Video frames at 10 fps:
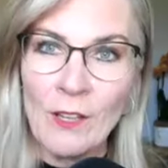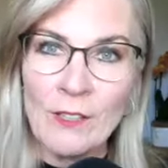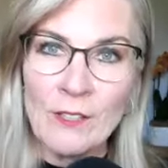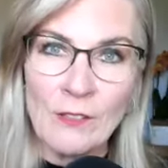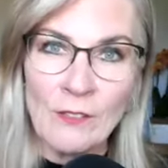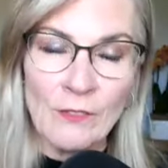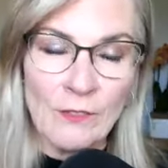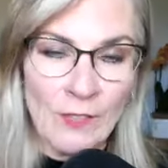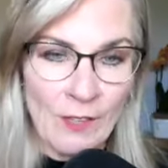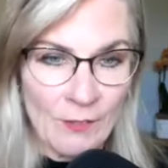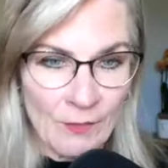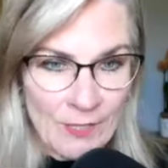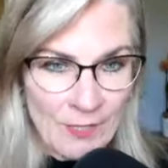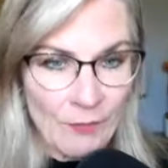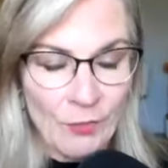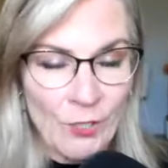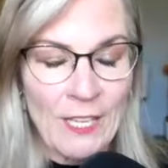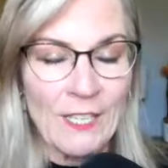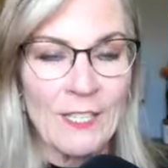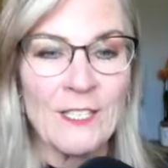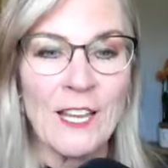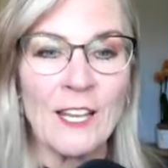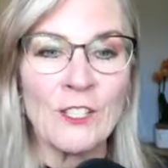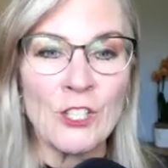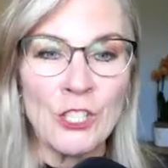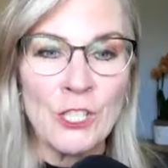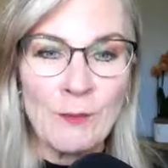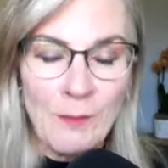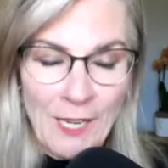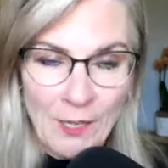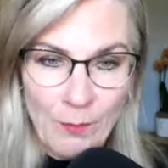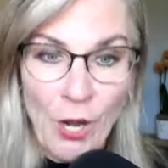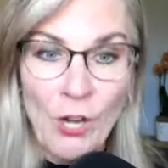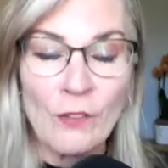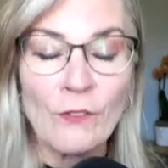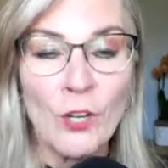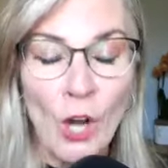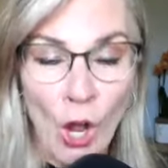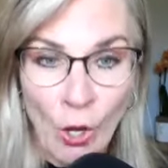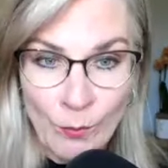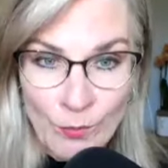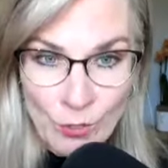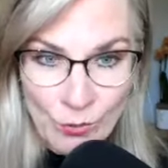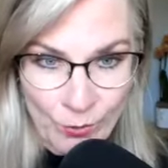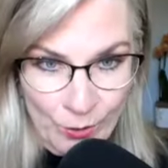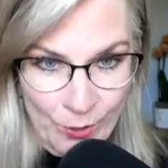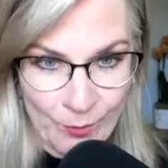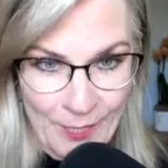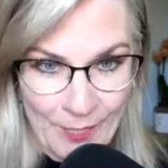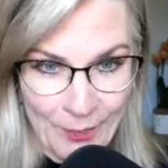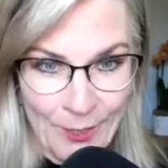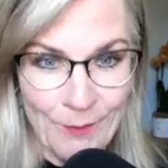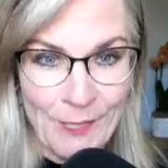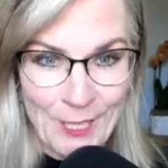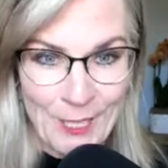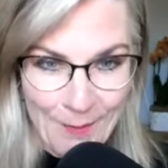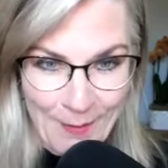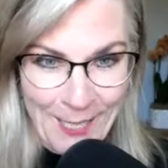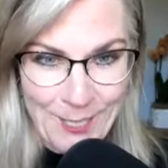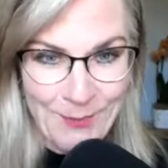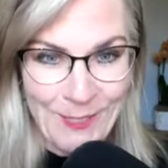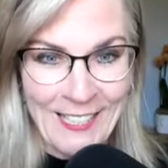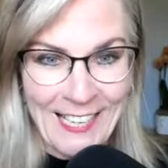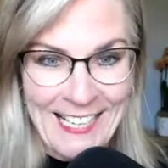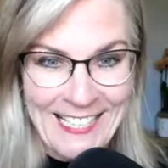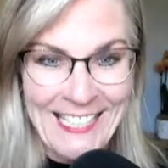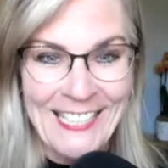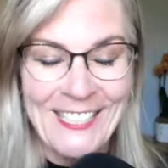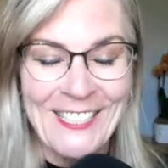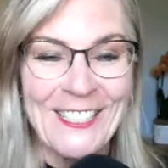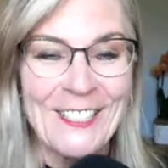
is it several kids, and she made it part of her homeschool curriculum, the time management that I teach, because